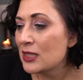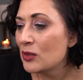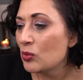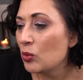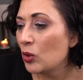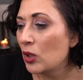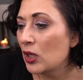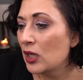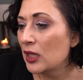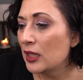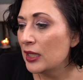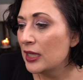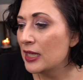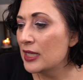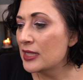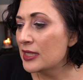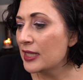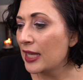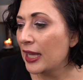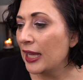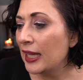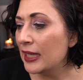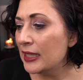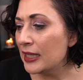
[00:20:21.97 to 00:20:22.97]
one is
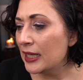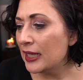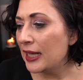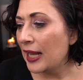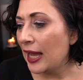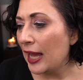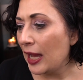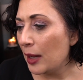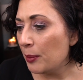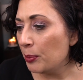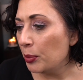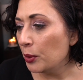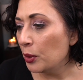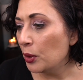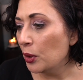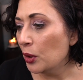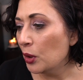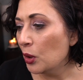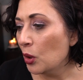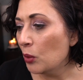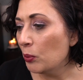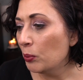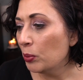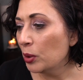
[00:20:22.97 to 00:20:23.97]
candied
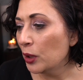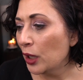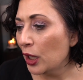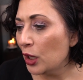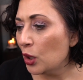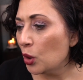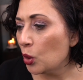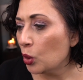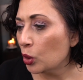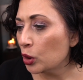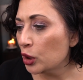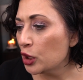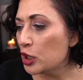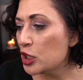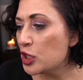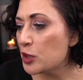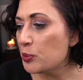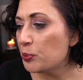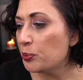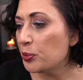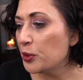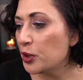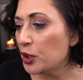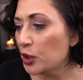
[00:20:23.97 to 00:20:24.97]
apple, blood
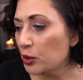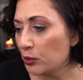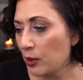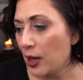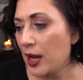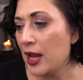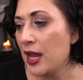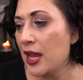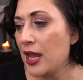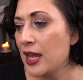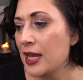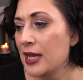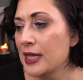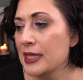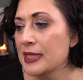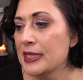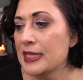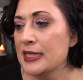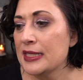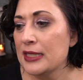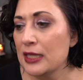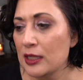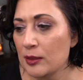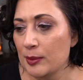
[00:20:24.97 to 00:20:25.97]
orange puree, and
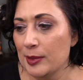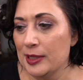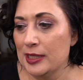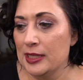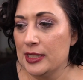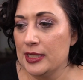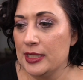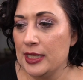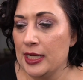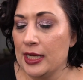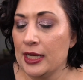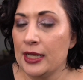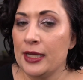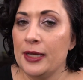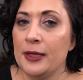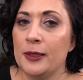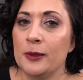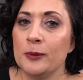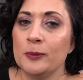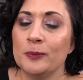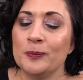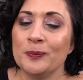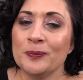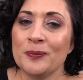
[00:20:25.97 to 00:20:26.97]
cinnamon stick.
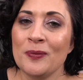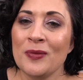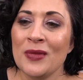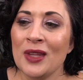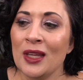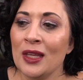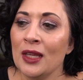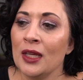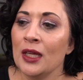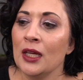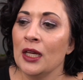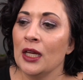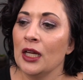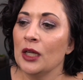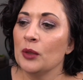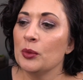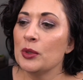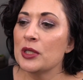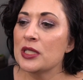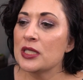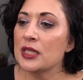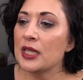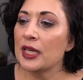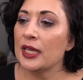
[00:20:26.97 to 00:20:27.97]
I
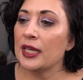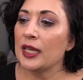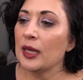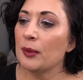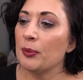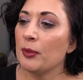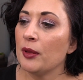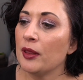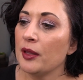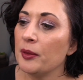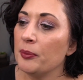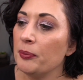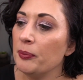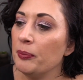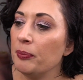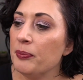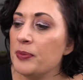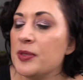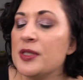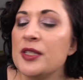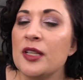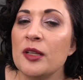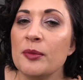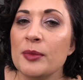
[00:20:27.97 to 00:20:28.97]
wish they kept the
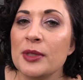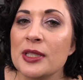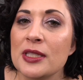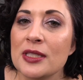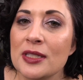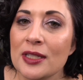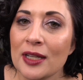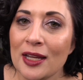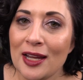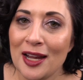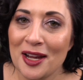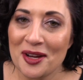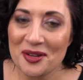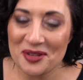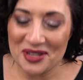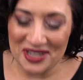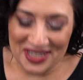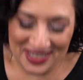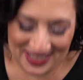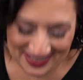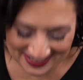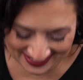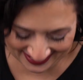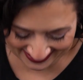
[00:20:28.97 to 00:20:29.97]
cinnamon stick out.
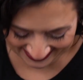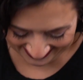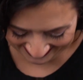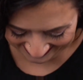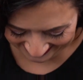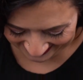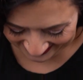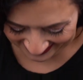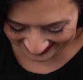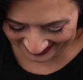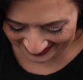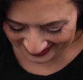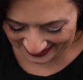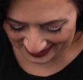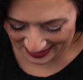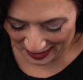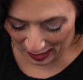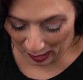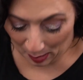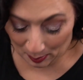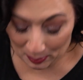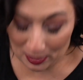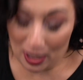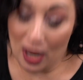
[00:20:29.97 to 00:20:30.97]

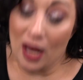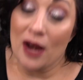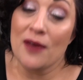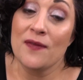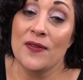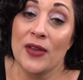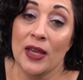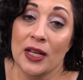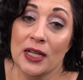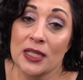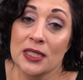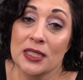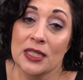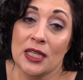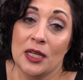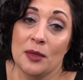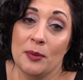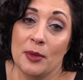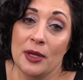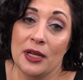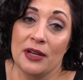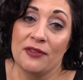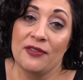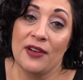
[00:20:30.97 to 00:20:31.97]
I'm not a fan of
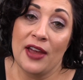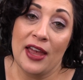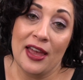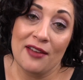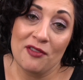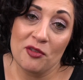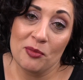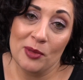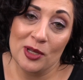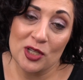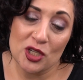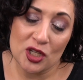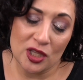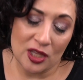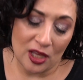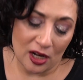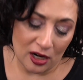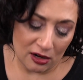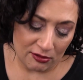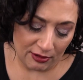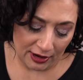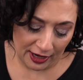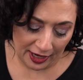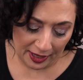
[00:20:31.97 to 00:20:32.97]
cinnamon, if I haven't mentioned that
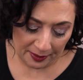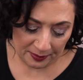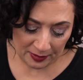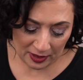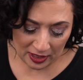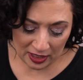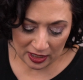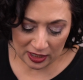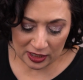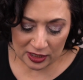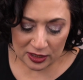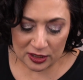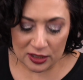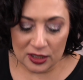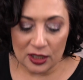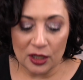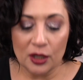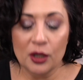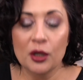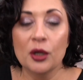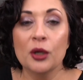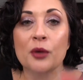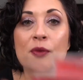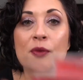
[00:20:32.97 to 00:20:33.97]
already. So